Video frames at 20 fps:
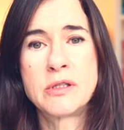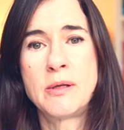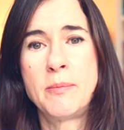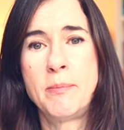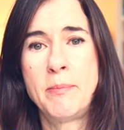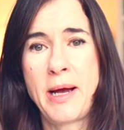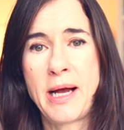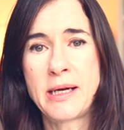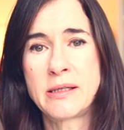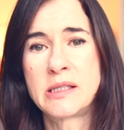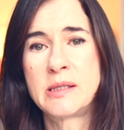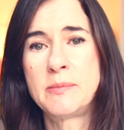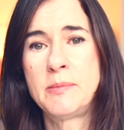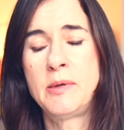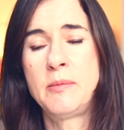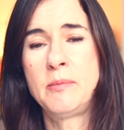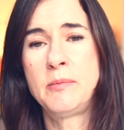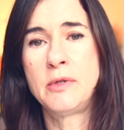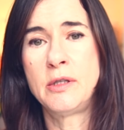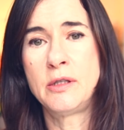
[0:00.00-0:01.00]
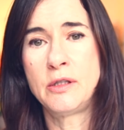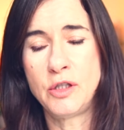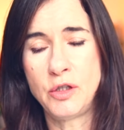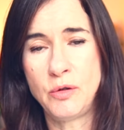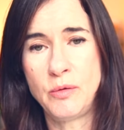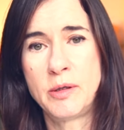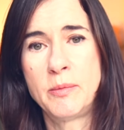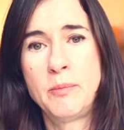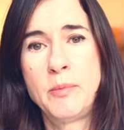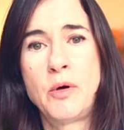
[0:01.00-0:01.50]
the maximum that
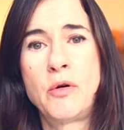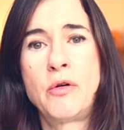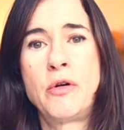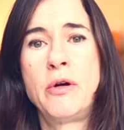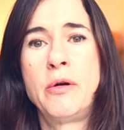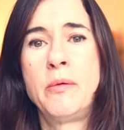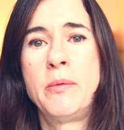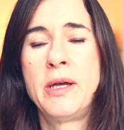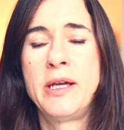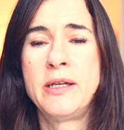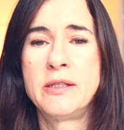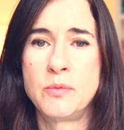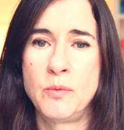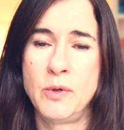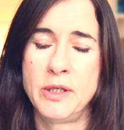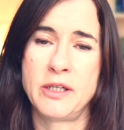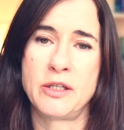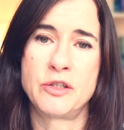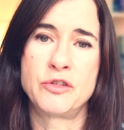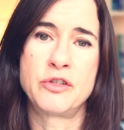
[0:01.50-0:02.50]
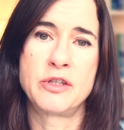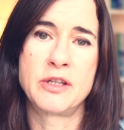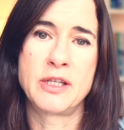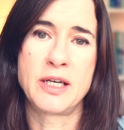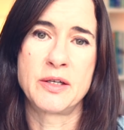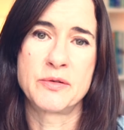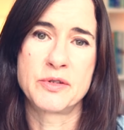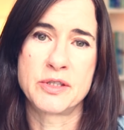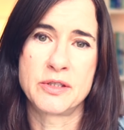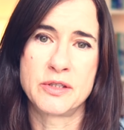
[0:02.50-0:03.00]
you can borrow is
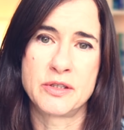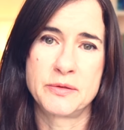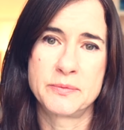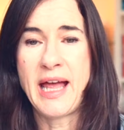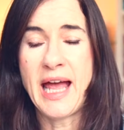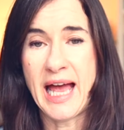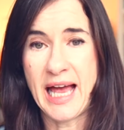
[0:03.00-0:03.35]
£100,000.